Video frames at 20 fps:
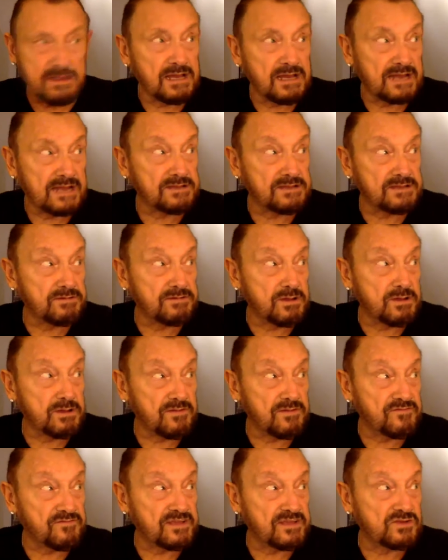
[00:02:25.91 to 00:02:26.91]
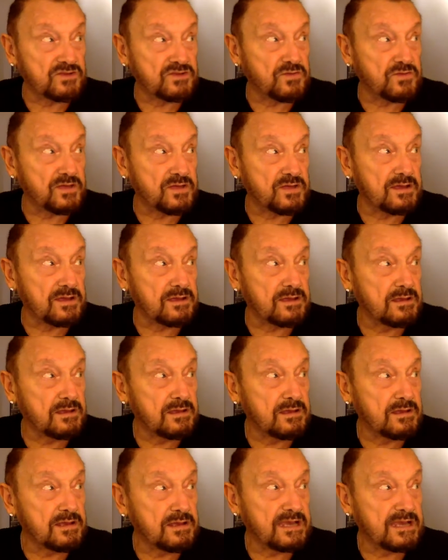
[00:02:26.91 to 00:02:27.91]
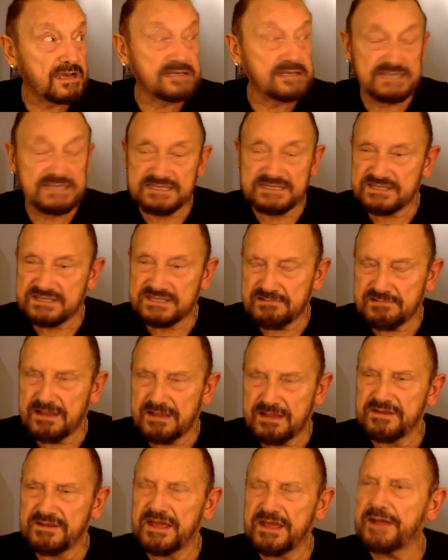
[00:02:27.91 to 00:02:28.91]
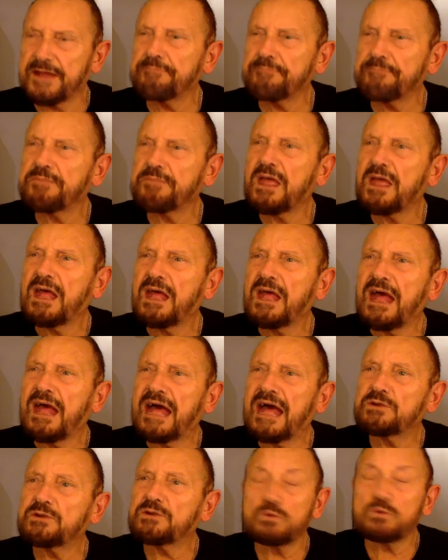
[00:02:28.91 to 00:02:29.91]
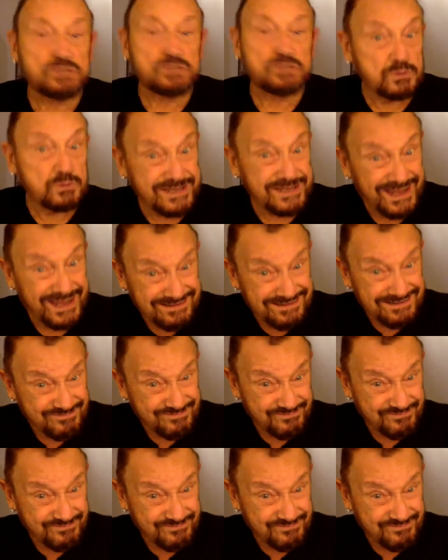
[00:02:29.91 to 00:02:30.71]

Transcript: I don't know if such a thing exists around here. And also dinner